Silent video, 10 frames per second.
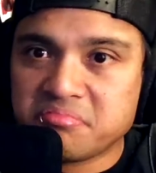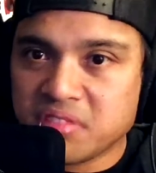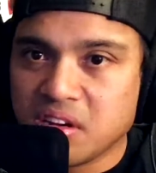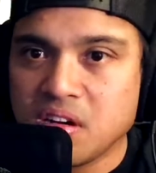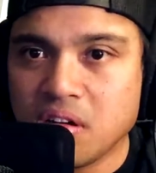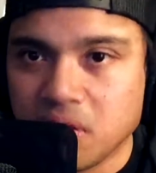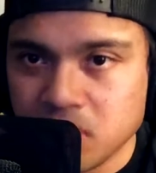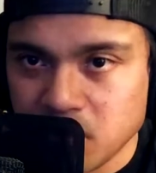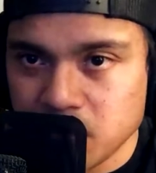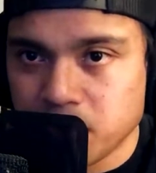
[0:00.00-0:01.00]
I don't know.
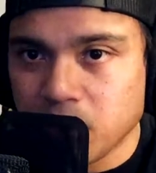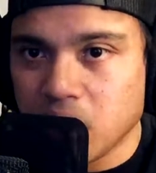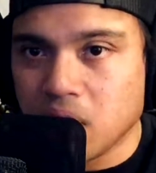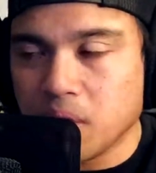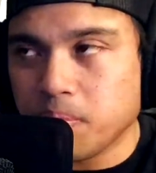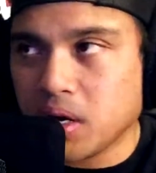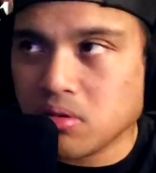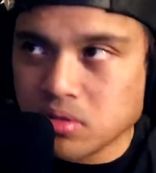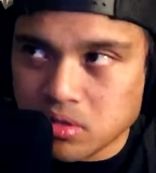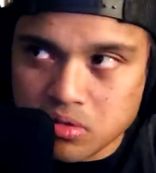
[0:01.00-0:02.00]
No one brought it up when I
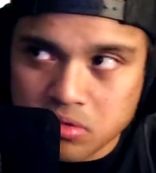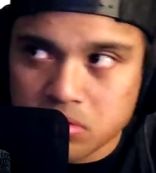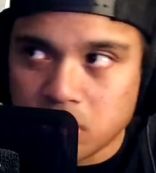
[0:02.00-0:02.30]
was in school.